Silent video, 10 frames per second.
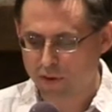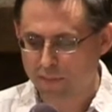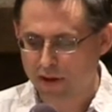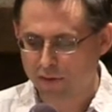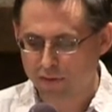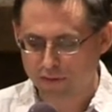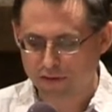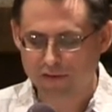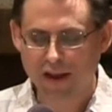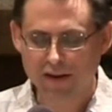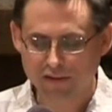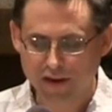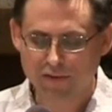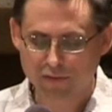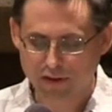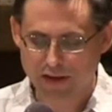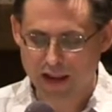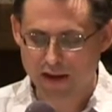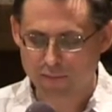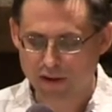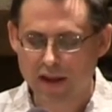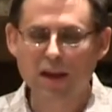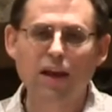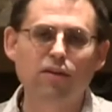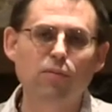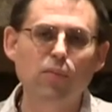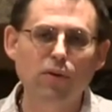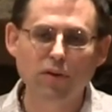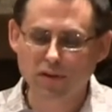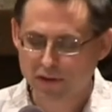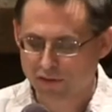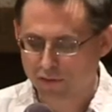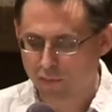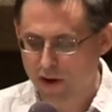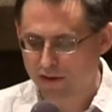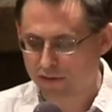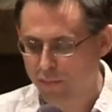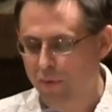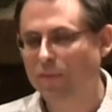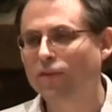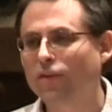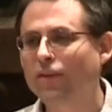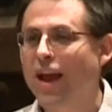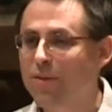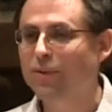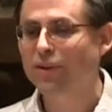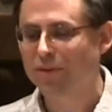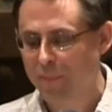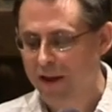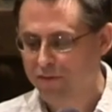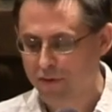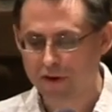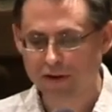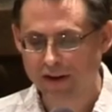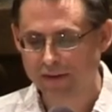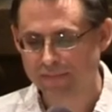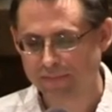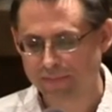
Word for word: what Bell Hooks has insightfully named as imperialist, white supremacist, capitalist patriarchy.